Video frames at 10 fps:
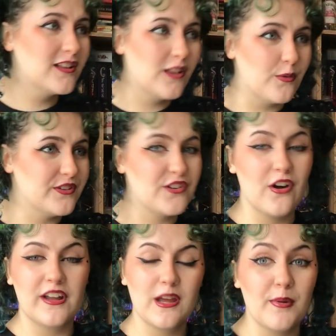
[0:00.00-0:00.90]
Chloe's
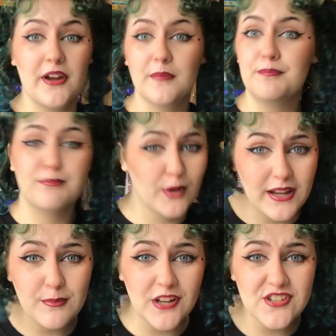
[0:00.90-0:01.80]
talking about pretty
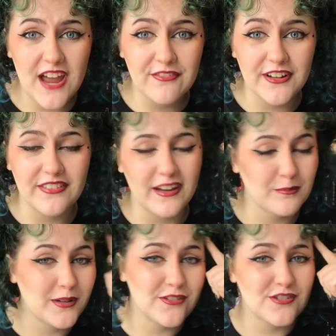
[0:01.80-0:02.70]
much everything
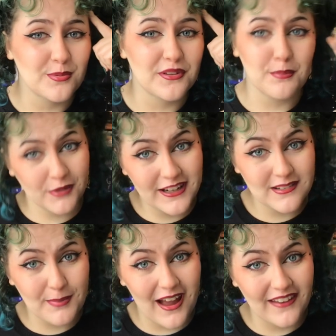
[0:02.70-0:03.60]
because she was the brains
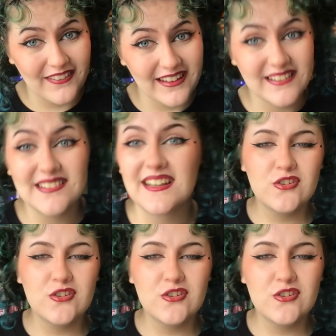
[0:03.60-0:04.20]
behind this.